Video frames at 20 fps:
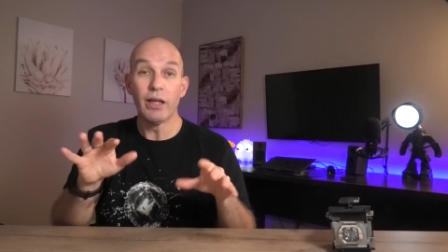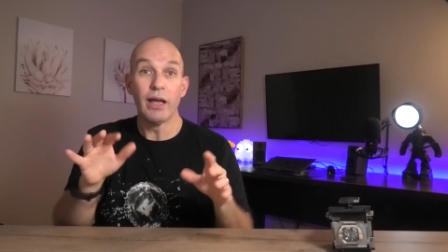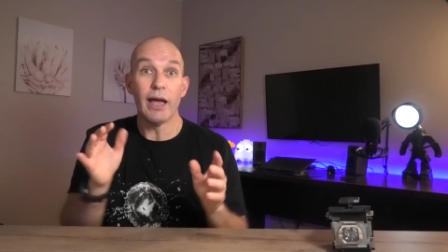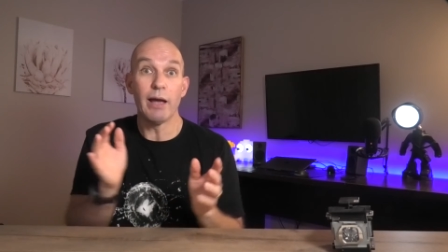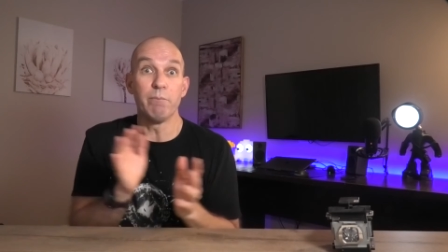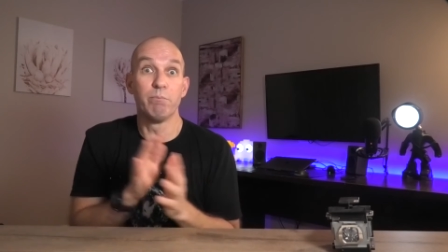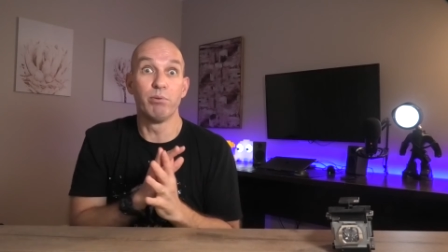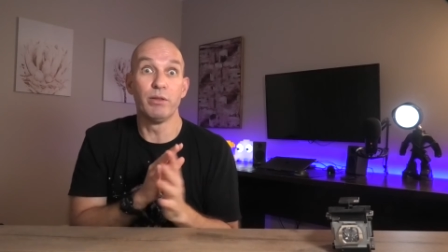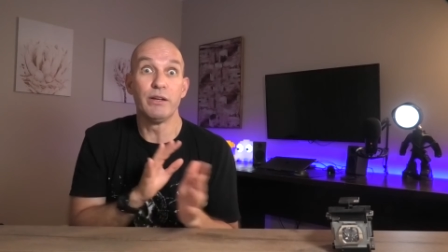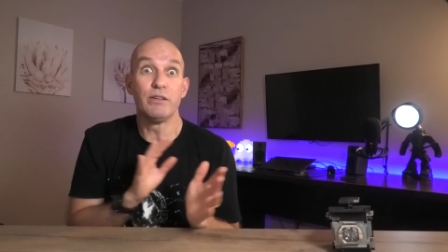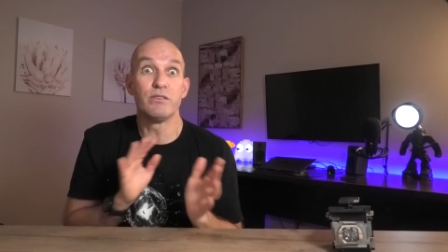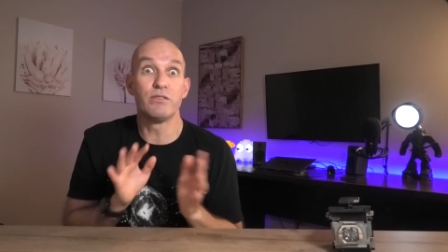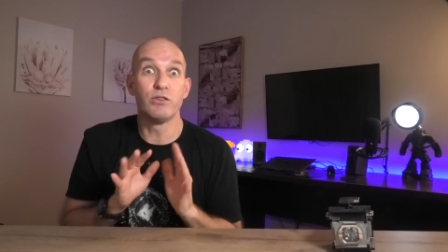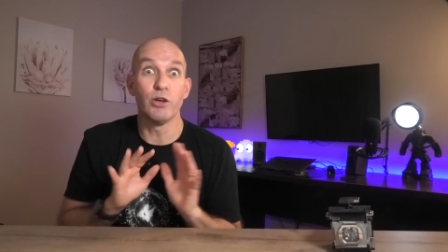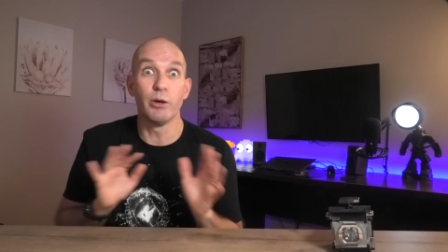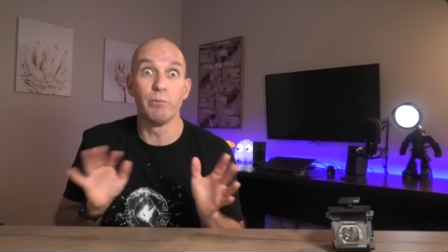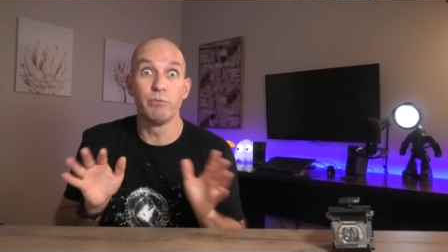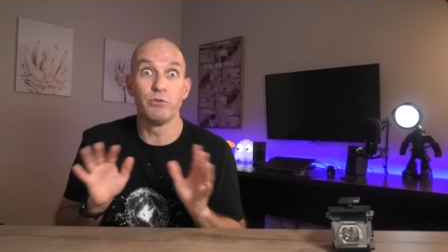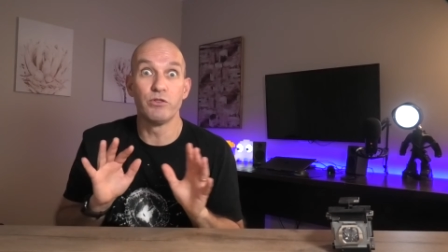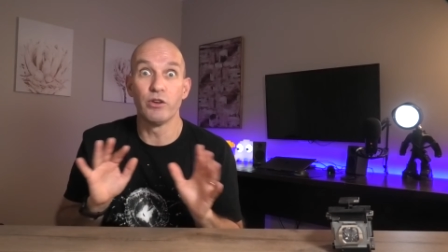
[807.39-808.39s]
and please
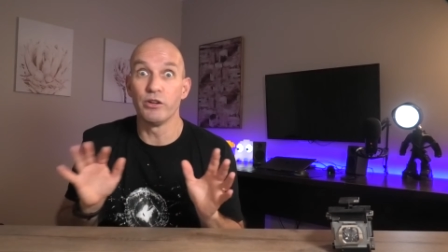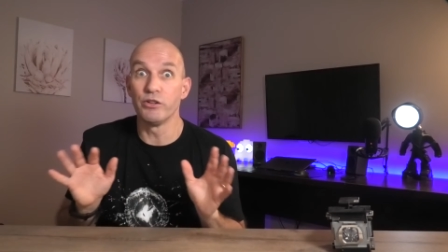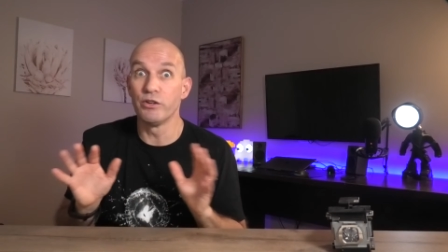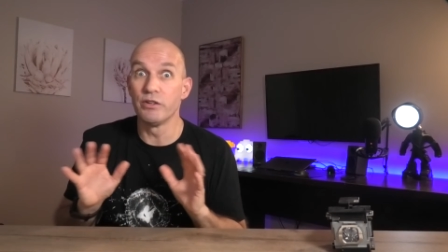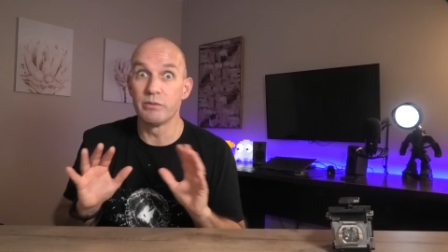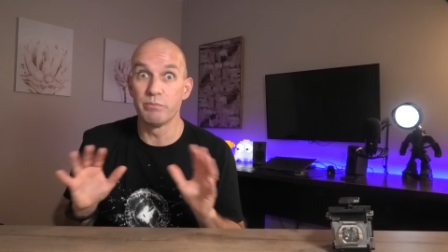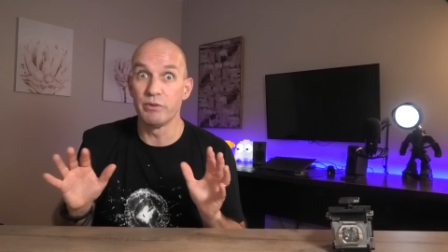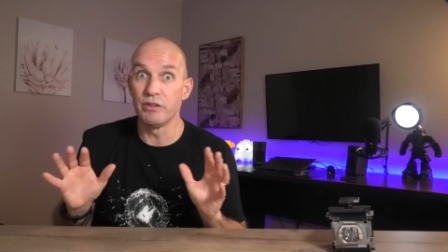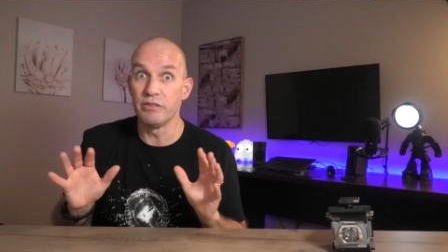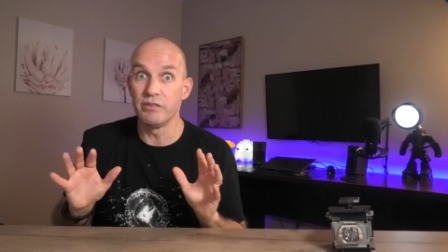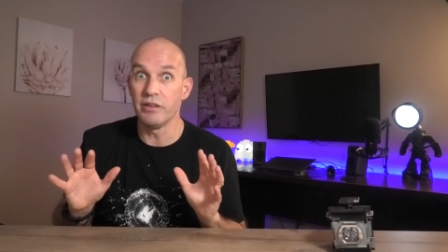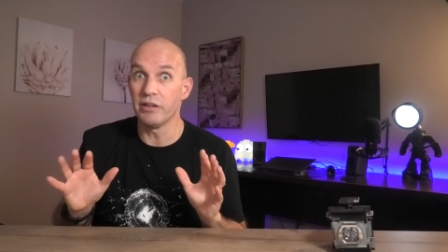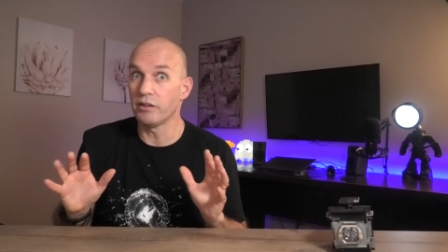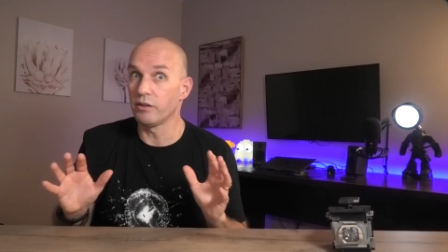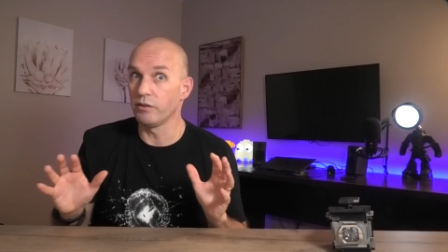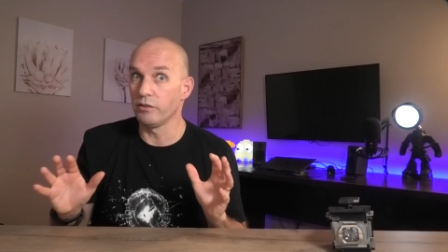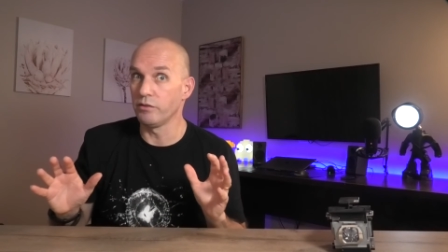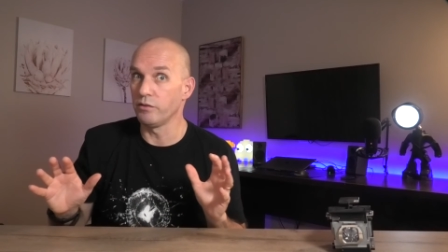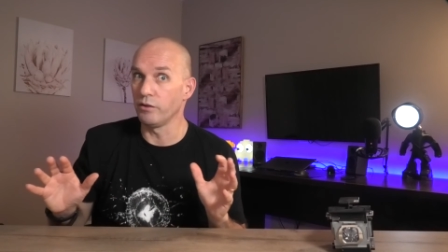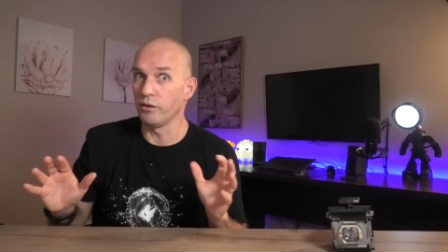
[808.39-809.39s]
don't don't use music
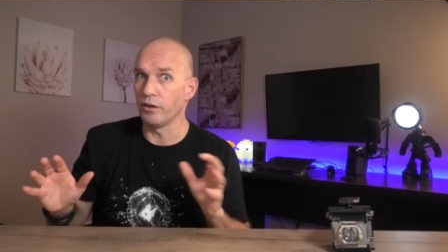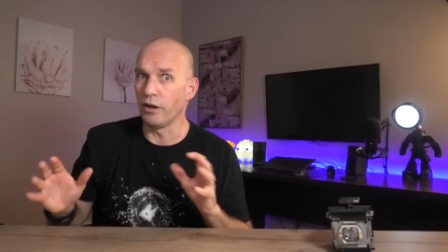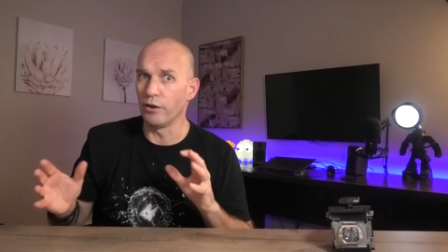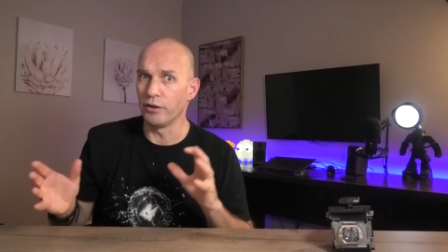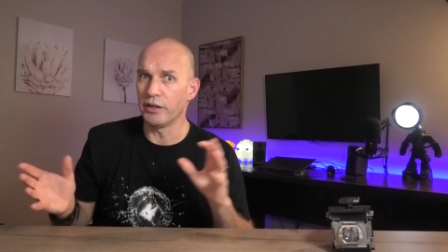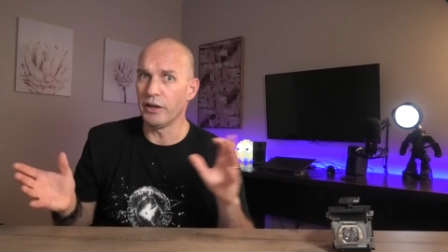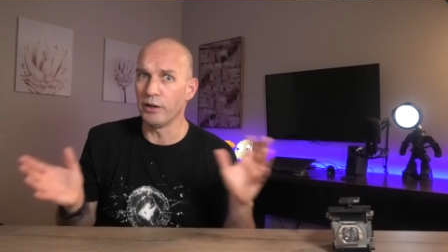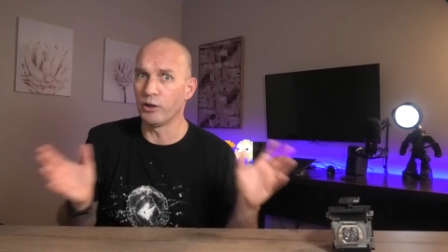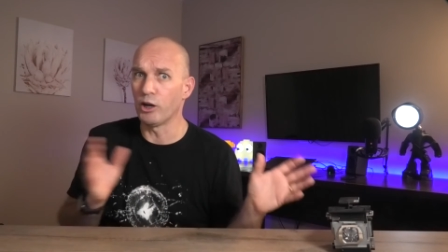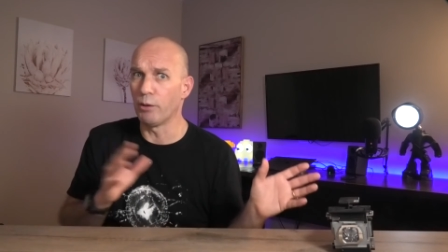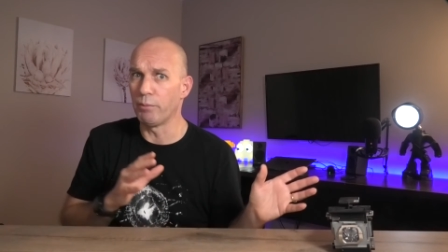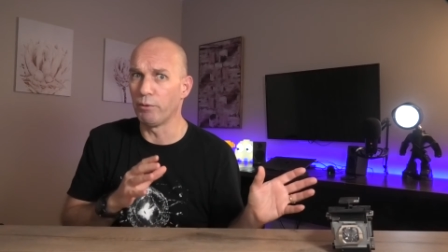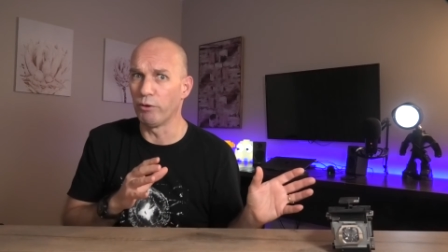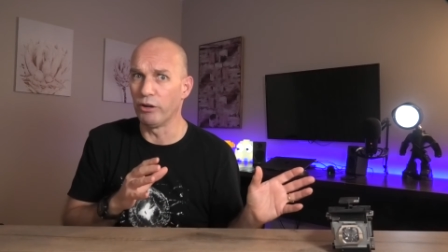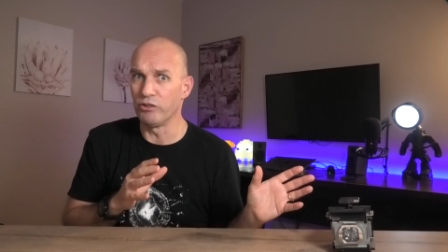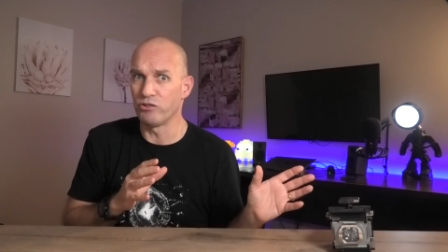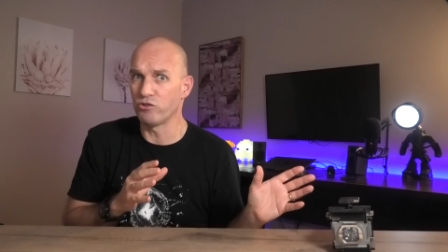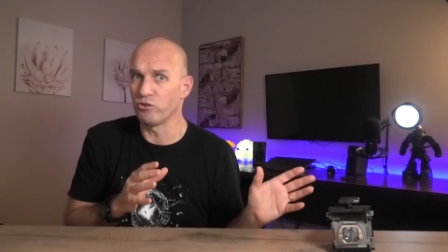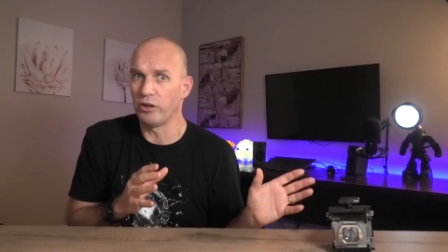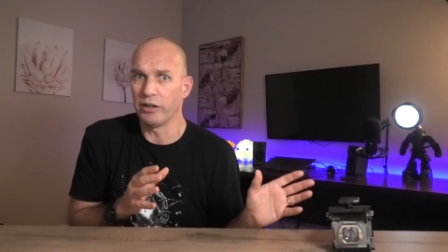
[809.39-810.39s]
because I'll get a
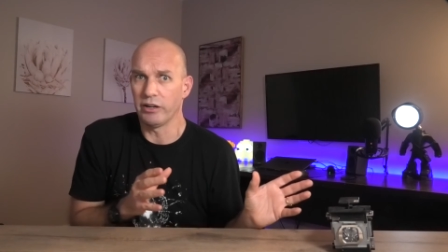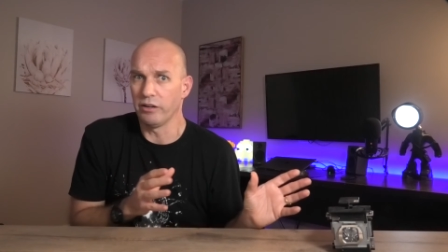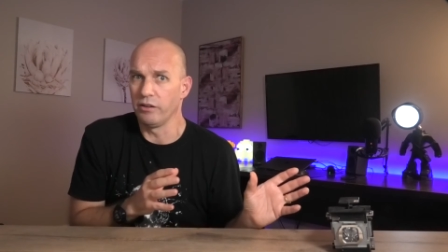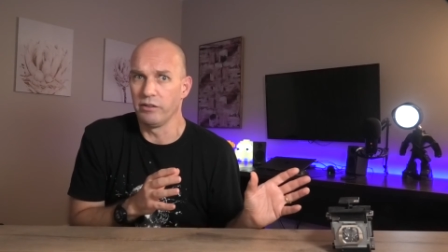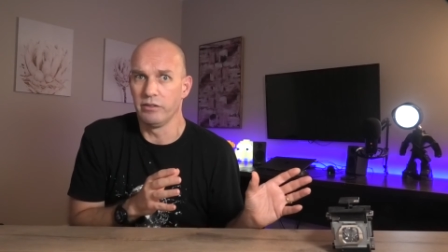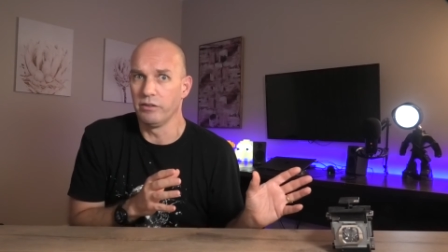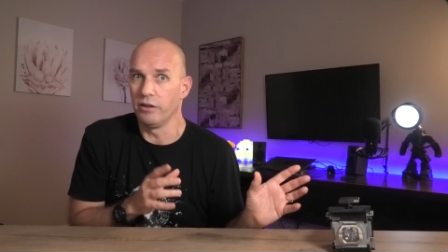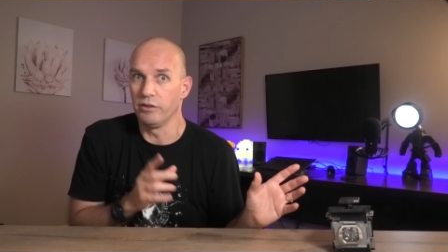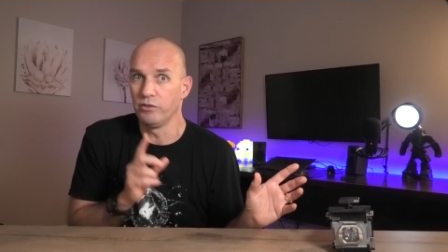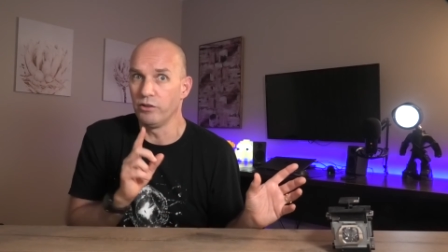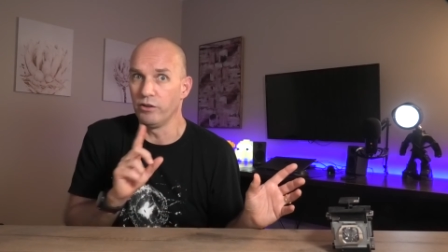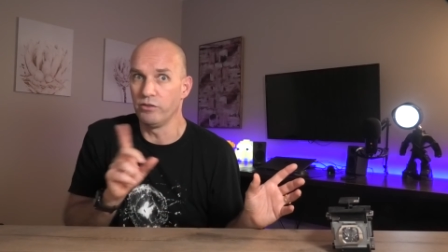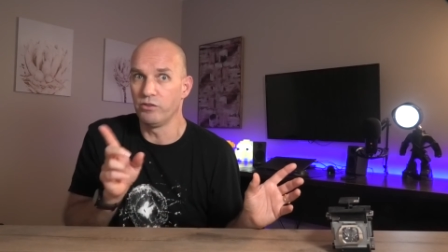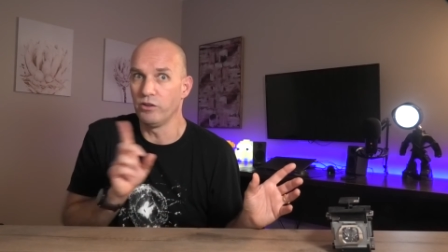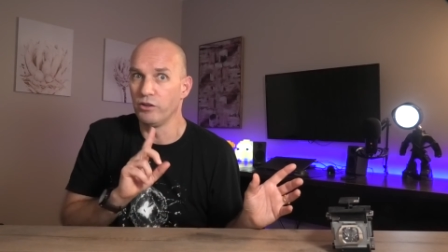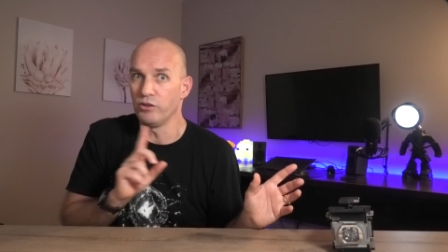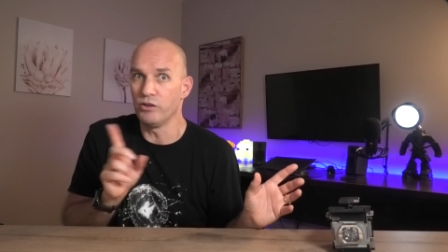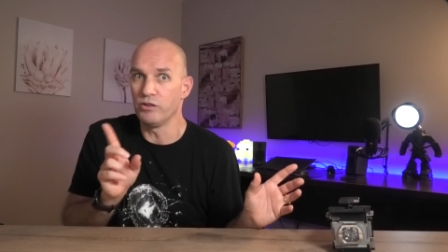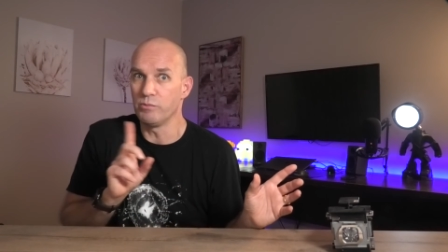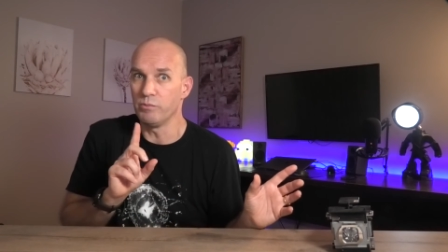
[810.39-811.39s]
copyright strike. No, don't
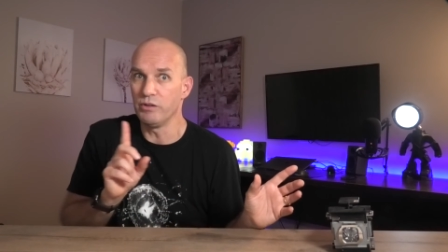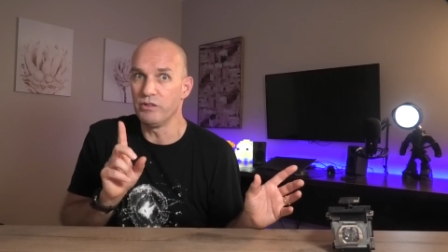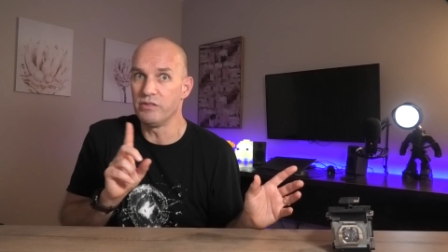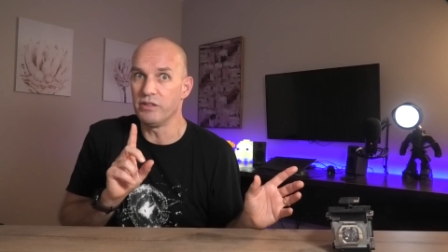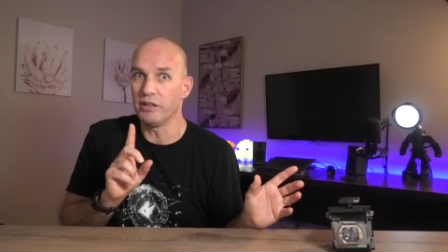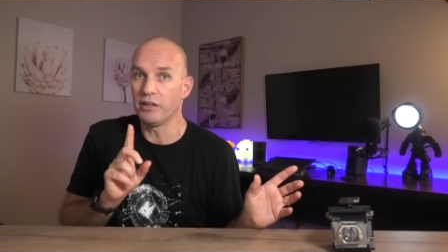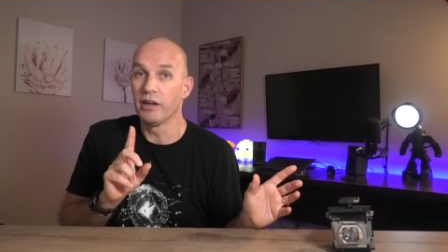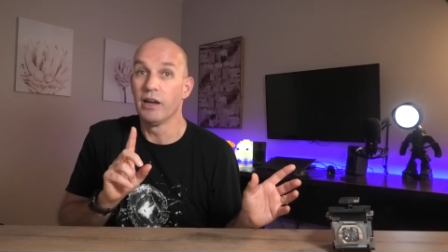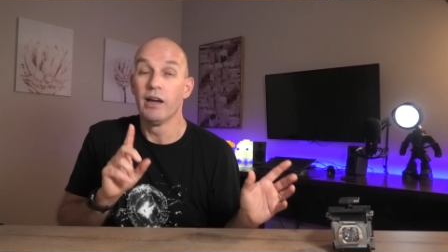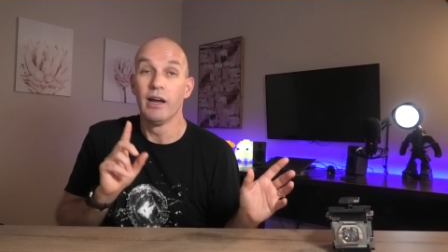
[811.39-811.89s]
don't use music.